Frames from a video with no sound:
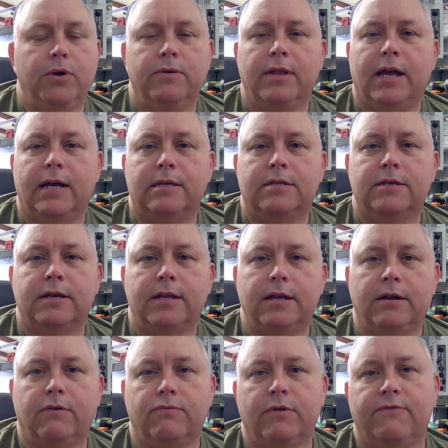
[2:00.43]
moonlight
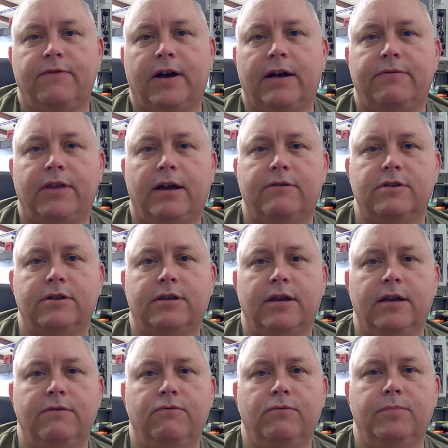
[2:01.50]
setting on the
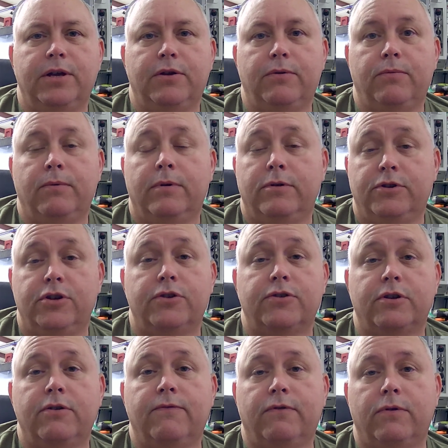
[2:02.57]
5000K will be
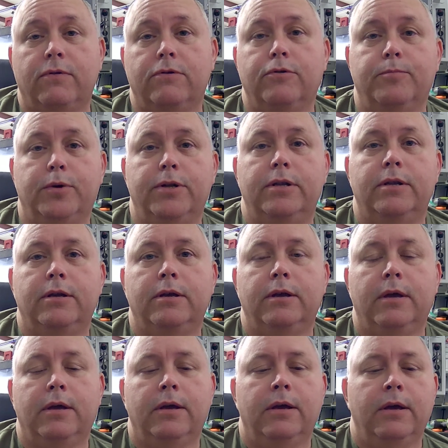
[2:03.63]
just over a
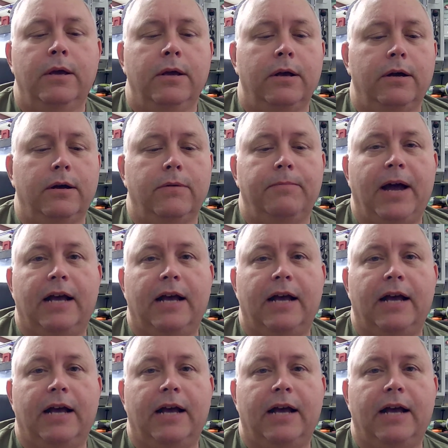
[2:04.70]
lumen.